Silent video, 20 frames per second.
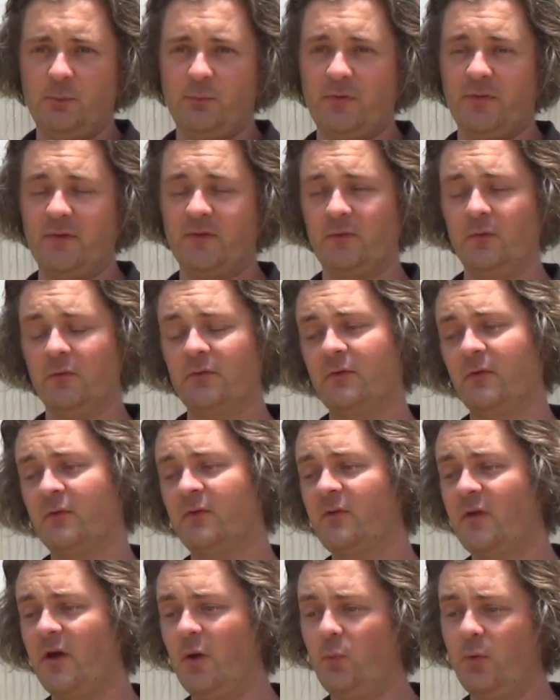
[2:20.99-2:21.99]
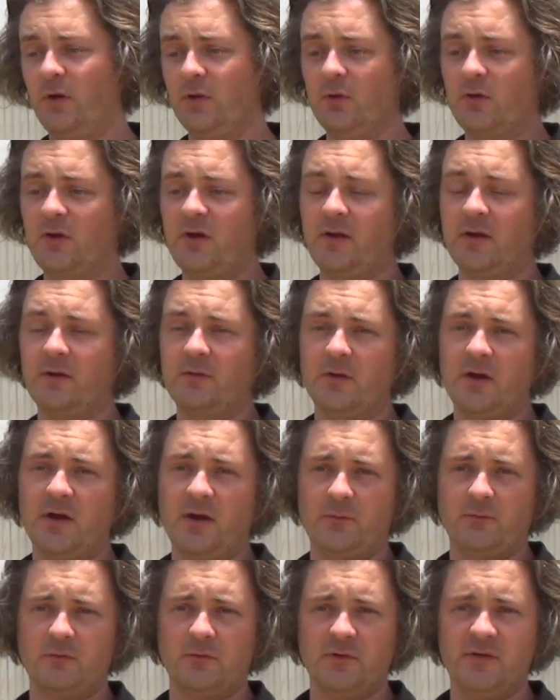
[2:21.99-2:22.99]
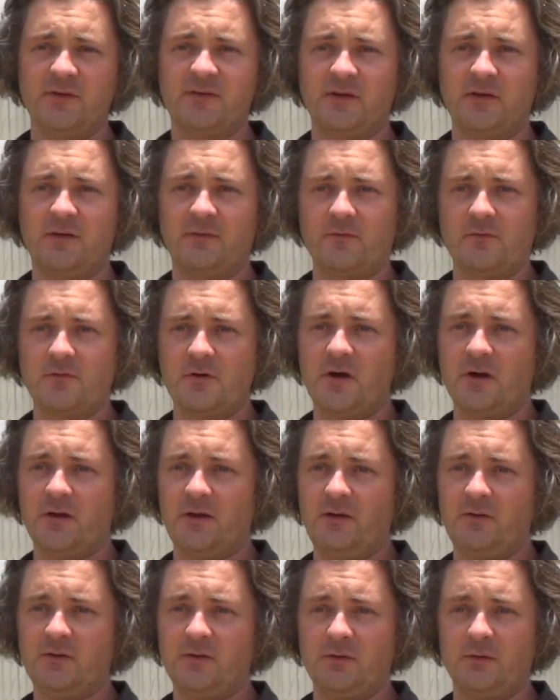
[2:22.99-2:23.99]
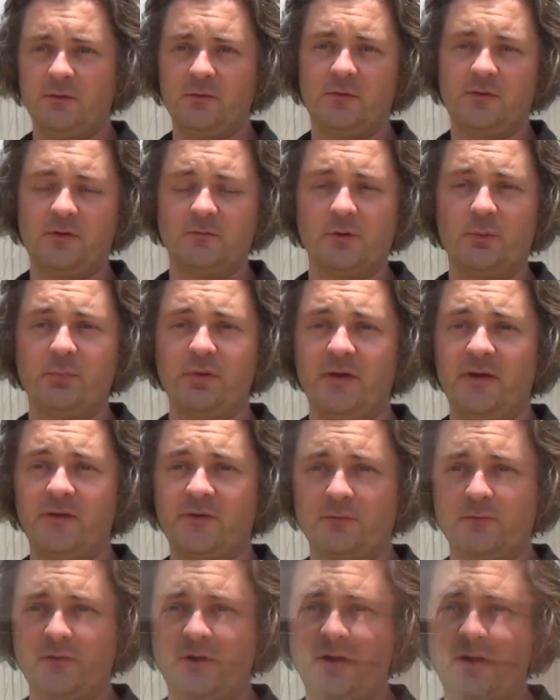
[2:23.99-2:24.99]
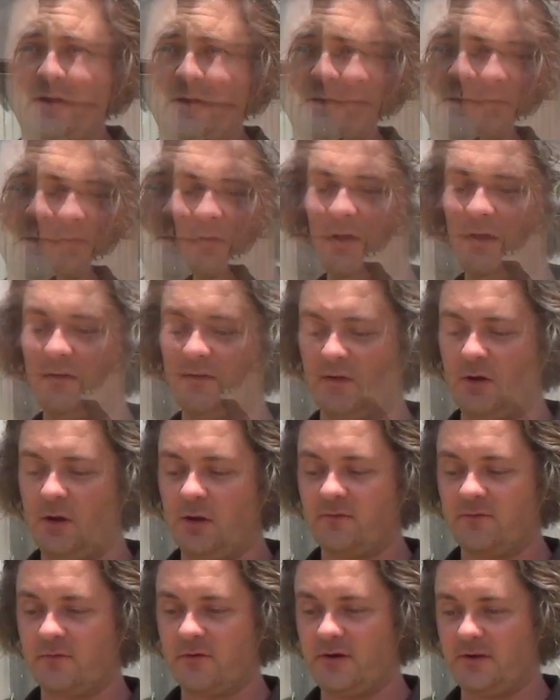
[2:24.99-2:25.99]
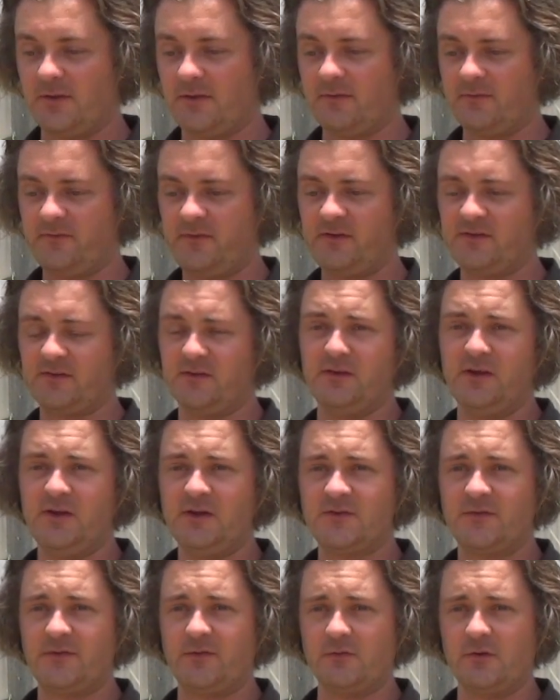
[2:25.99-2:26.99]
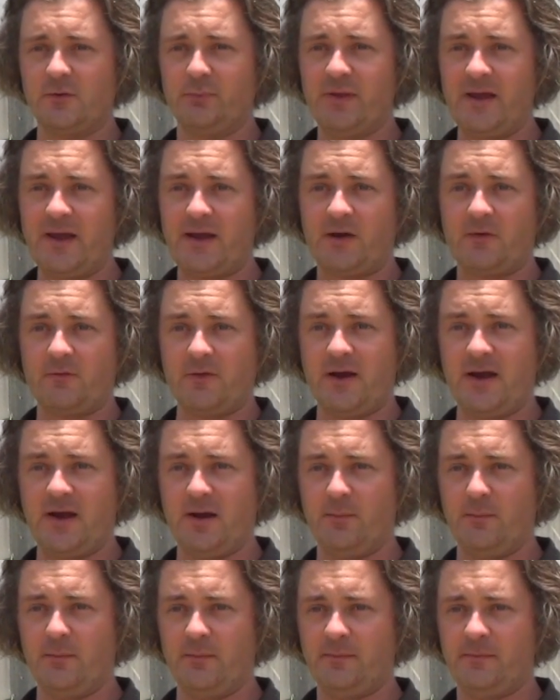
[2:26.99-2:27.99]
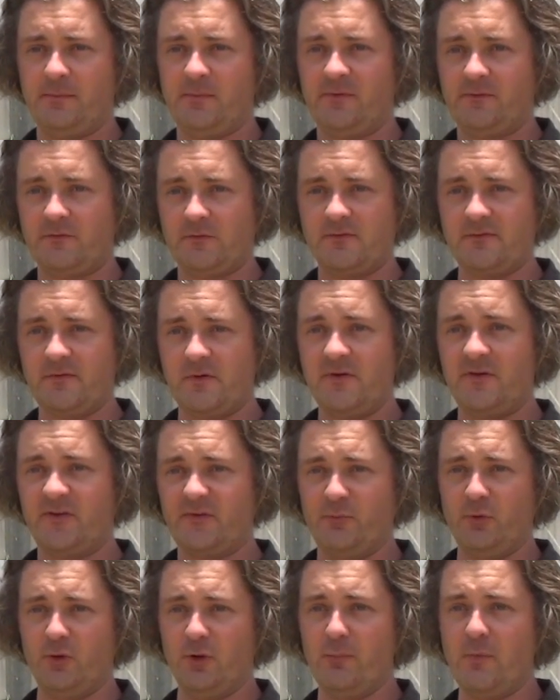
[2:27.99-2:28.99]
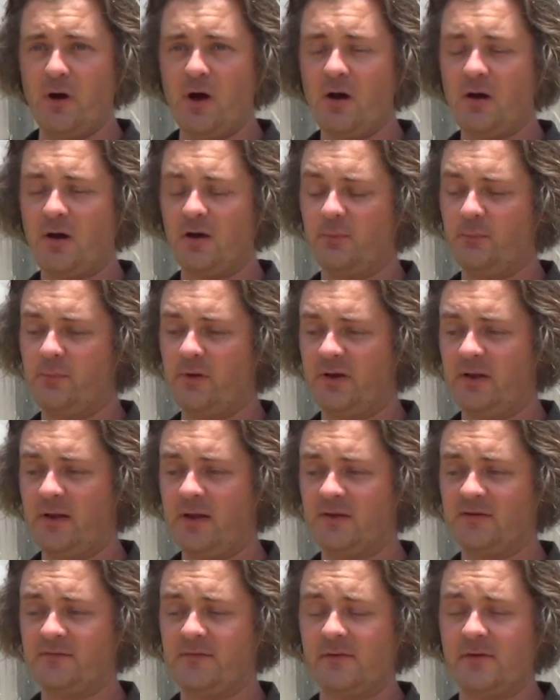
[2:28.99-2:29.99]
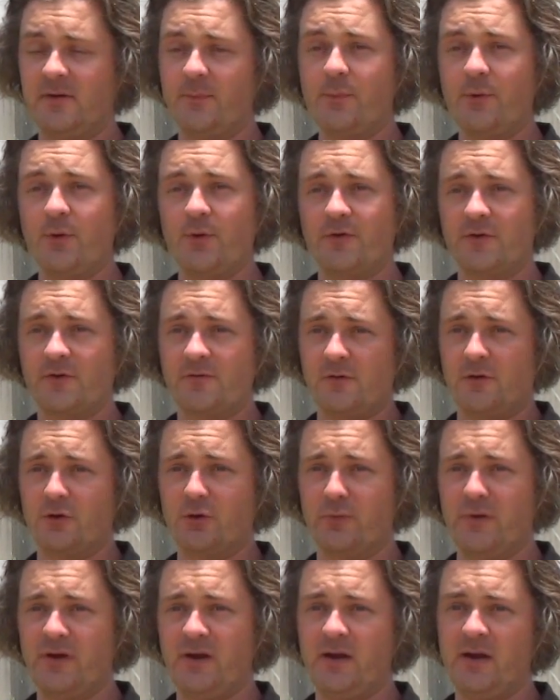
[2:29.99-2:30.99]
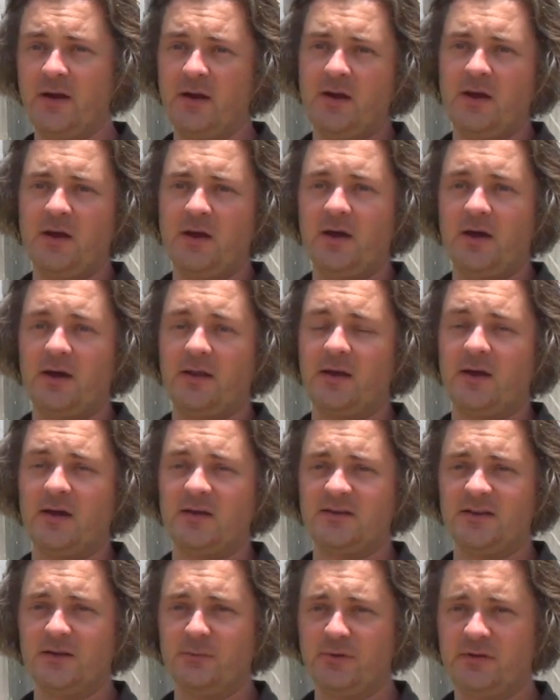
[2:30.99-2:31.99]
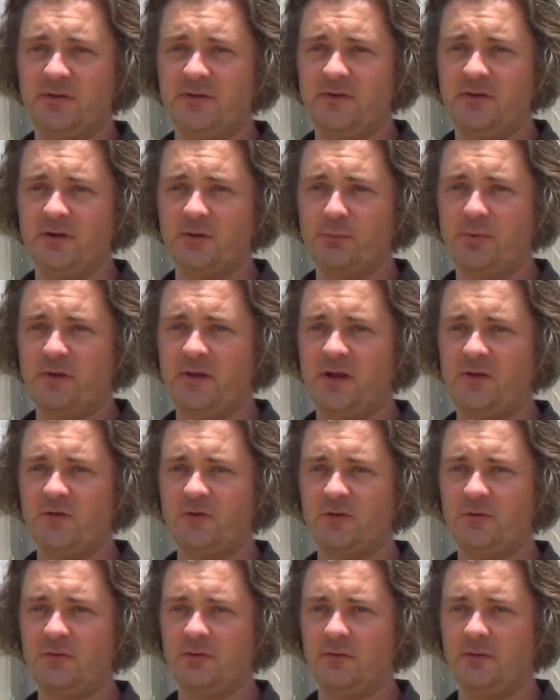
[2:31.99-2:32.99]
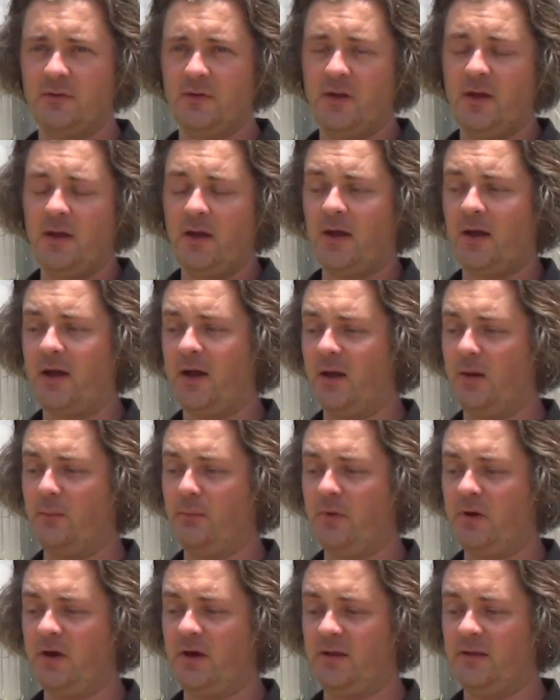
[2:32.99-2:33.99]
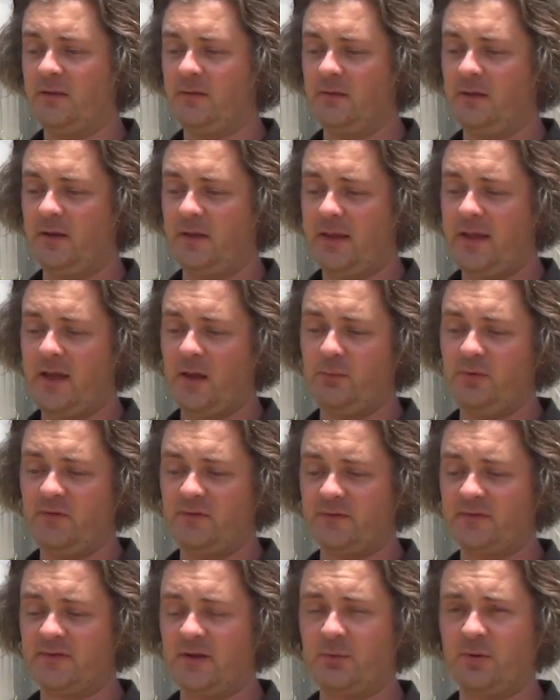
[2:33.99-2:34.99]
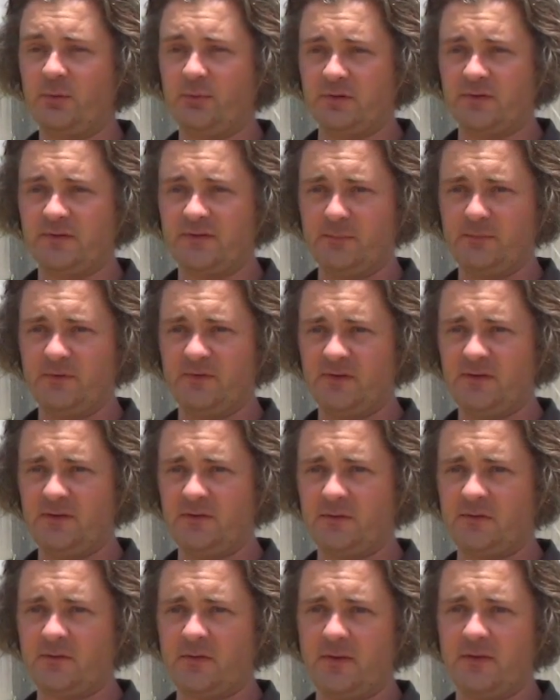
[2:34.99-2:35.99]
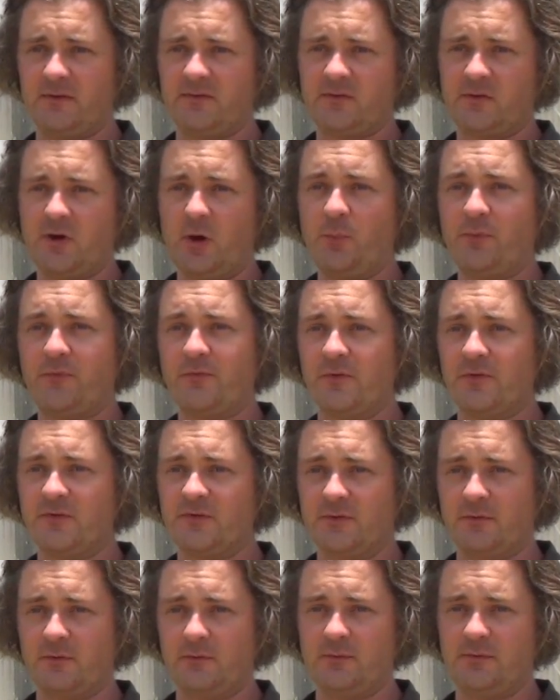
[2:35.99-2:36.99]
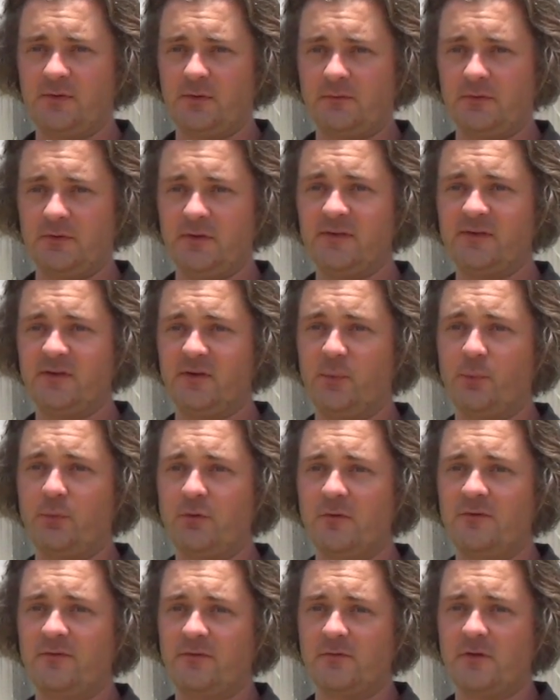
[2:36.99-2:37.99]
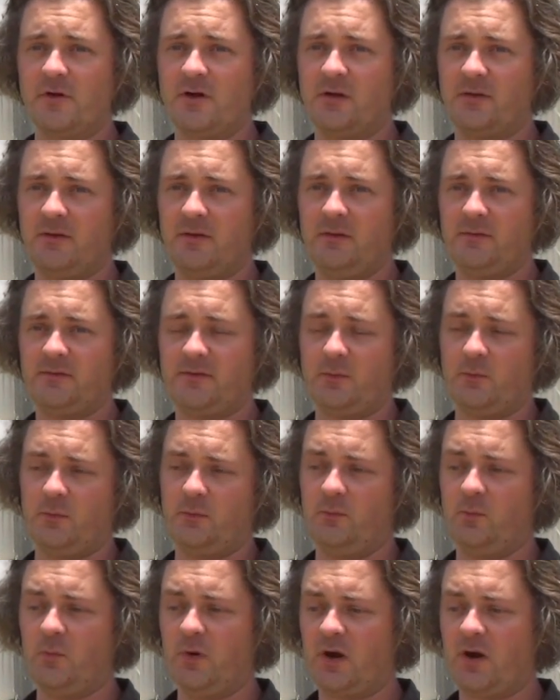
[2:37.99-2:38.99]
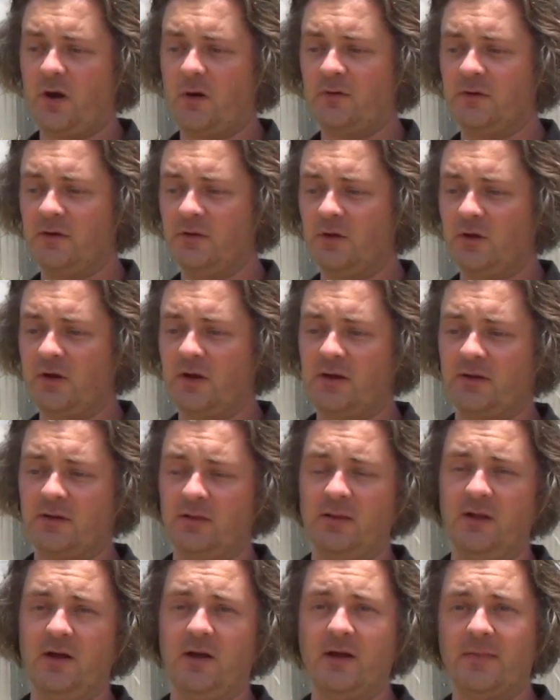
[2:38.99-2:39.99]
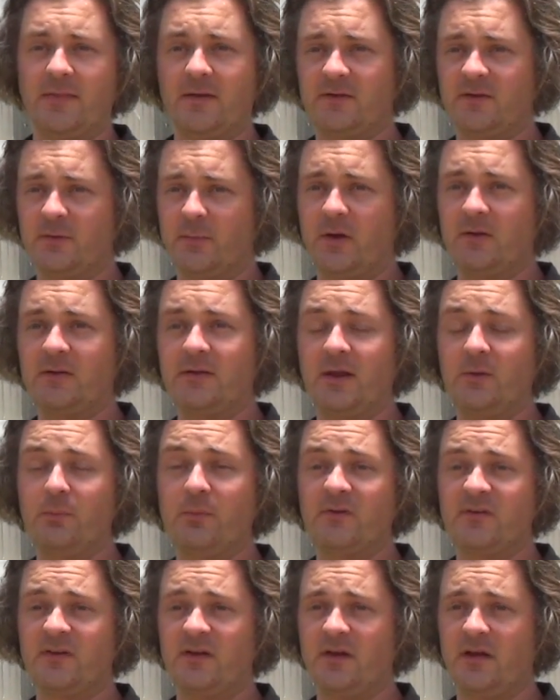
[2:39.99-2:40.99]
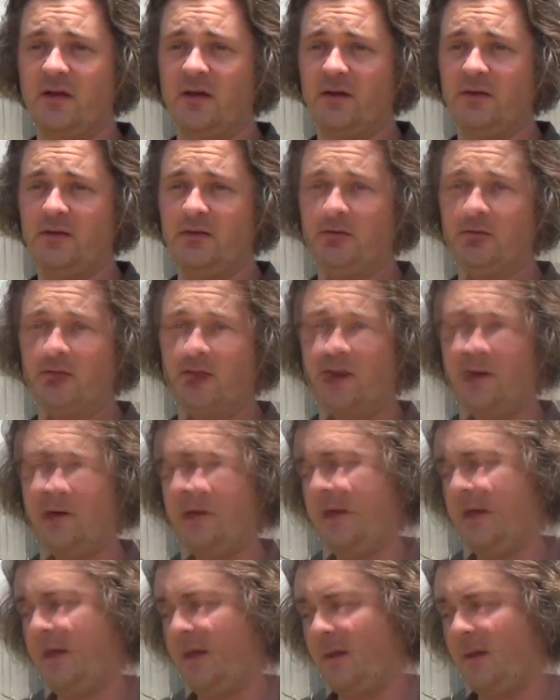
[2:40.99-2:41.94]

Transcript: But there's also scope we're looking at releasing a variety to replace Riga. Riga is an old variety that fits a niche for a black gram for a very small market, but it has very poor agronomy and it has limited yield potential, and it can be susceptible to some diseases, so there's scope for us to release an improved variety. So we're currently looking at a line that's about 10% higher yielding.